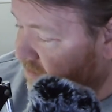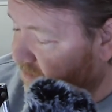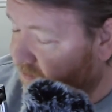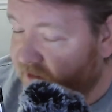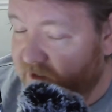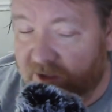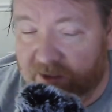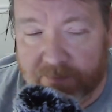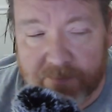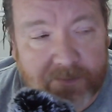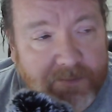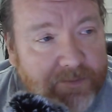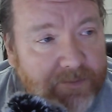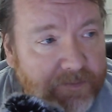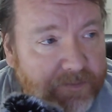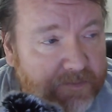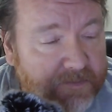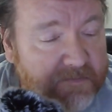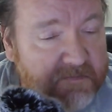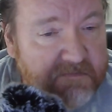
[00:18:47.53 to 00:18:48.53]
I say,
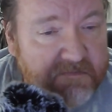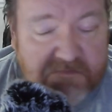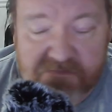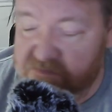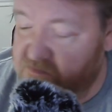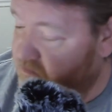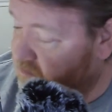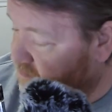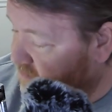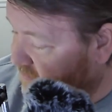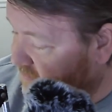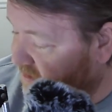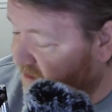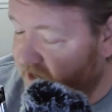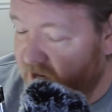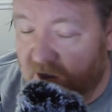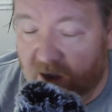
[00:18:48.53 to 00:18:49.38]
the